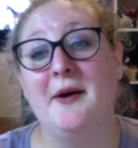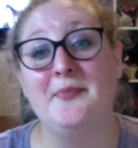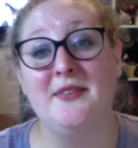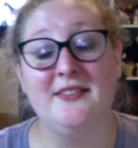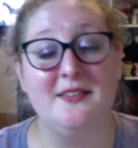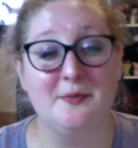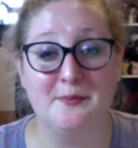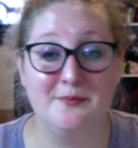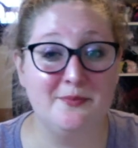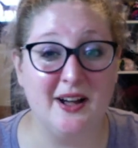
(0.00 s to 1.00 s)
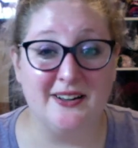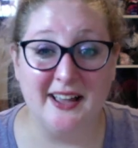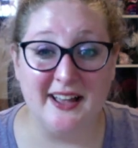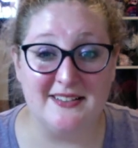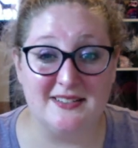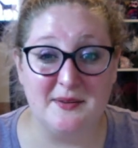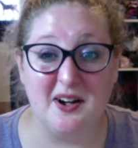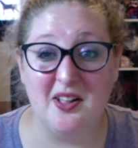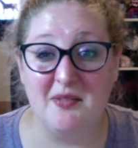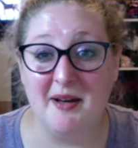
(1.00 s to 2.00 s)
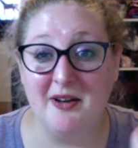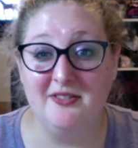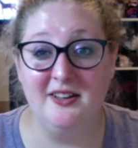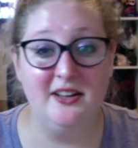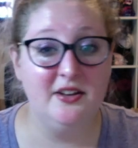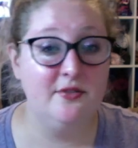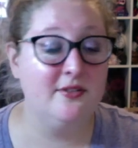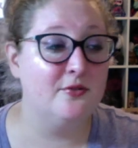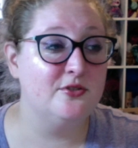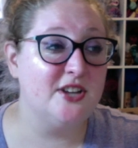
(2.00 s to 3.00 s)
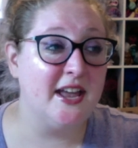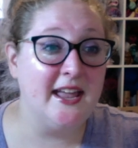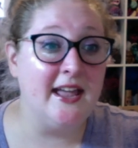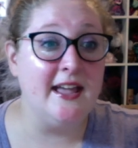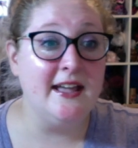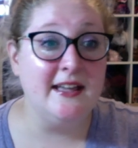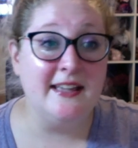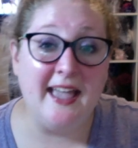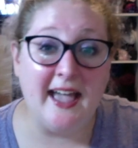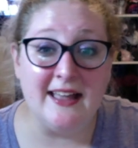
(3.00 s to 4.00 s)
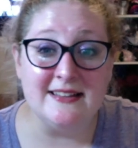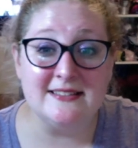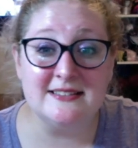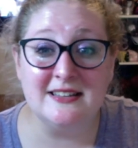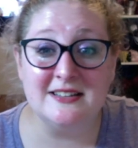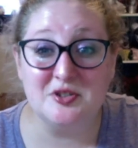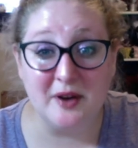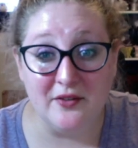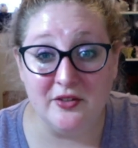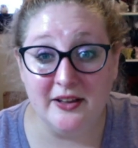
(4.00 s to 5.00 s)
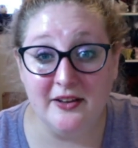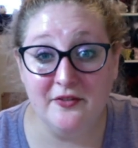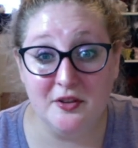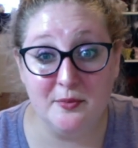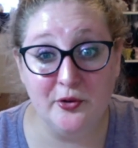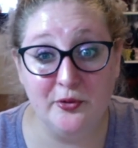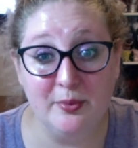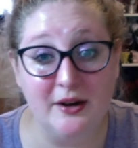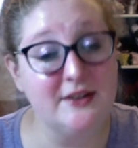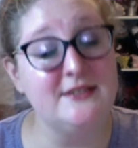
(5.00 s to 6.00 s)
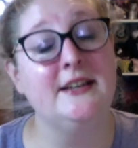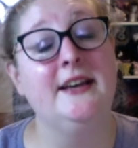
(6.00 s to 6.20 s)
This is a podcast all about knitting, crochet, cats, and traveling for the most part.